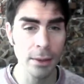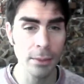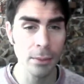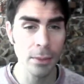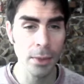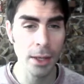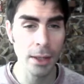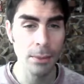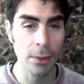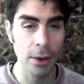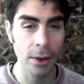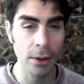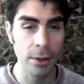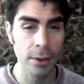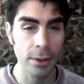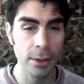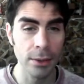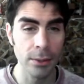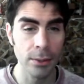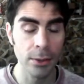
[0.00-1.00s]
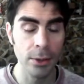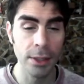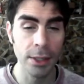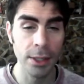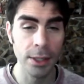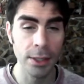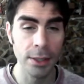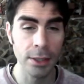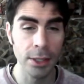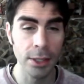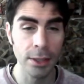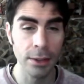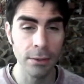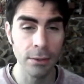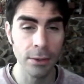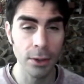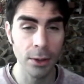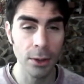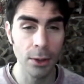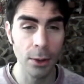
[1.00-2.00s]
really done my part and
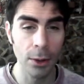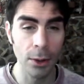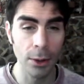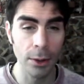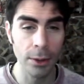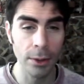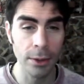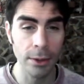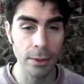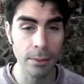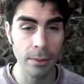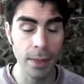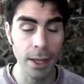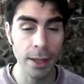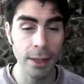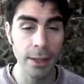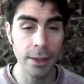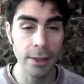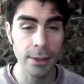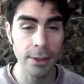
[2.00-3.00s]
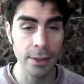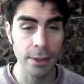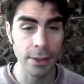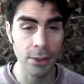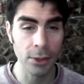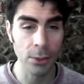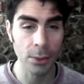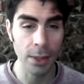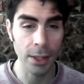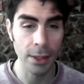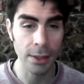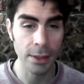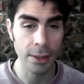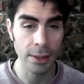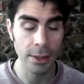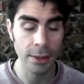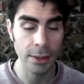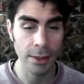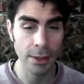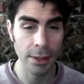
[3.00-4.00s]
really achieved the goal in many
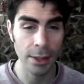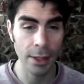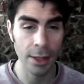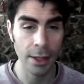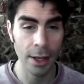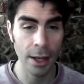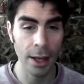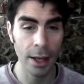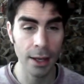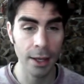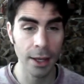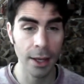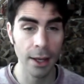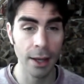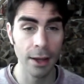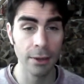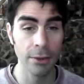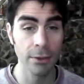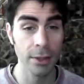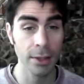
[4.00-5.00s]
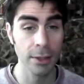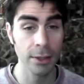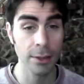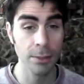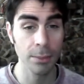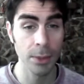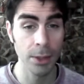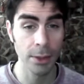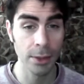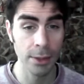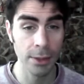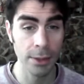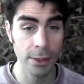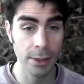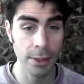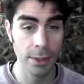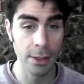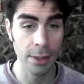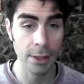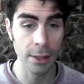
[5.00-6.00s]
situations that I have
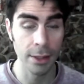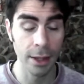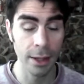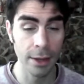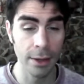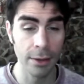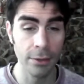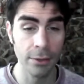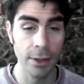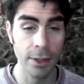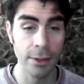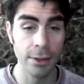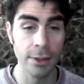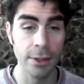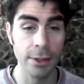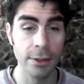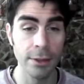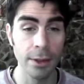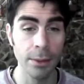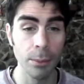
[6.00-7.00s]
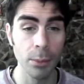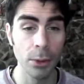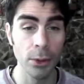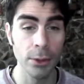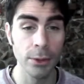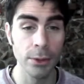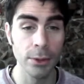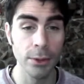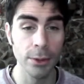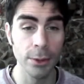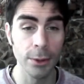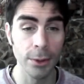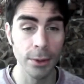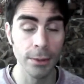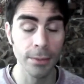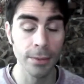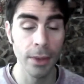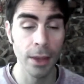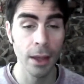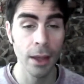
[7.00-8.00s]
experienced in life. This is a
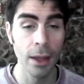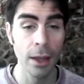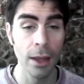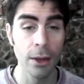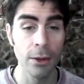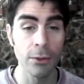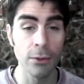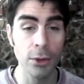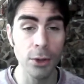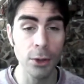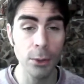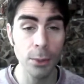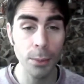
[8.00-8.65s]
personal